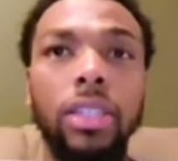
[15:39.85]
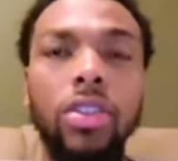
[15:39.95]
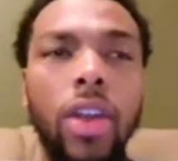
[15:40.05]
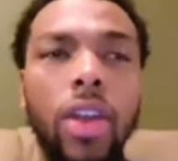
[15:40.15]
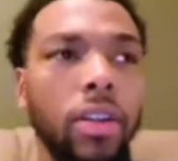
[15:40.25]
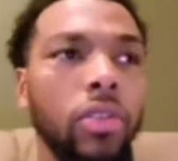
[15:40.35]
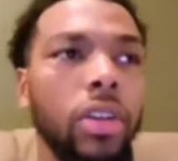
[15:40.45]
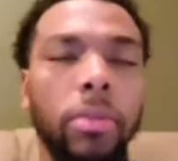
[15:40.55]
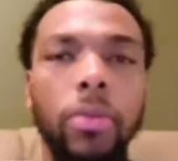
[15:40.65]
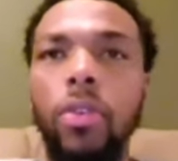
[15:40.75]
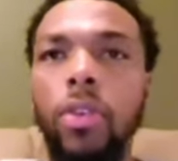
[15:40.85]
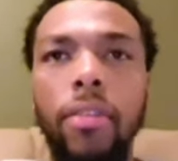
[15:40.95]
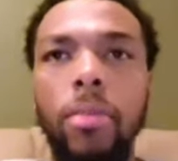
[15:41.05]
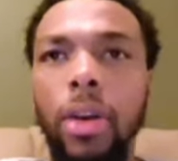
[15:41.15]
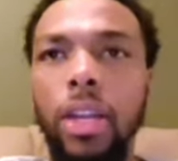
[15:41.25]
And, you know, don't get me wrong,
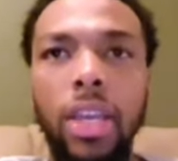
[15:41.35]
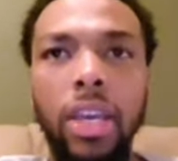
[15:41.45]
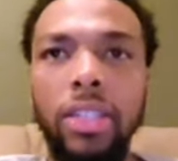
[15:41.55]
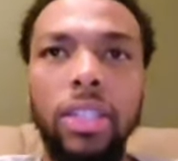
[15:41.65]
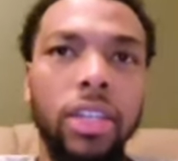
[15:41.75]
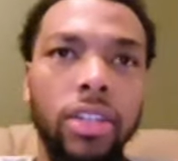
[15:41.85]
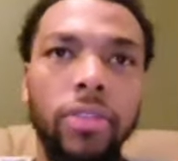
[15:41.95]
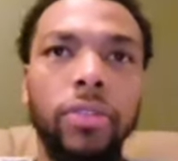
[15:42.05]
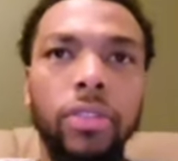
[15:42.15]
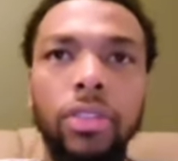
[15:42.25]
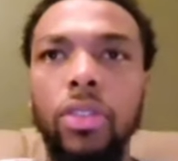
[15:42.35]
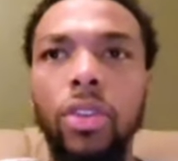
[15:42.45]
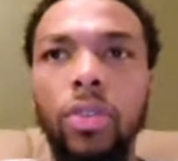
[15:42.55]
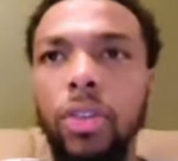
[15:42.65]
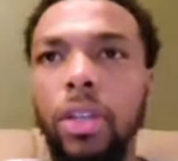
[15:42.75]
everybody has their different, you
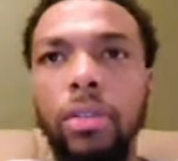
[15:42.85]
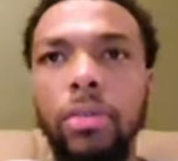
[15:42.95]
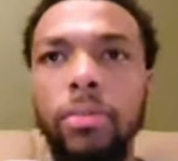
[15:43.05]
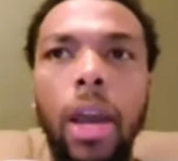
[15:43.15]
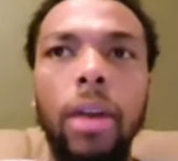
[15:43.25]
know, um,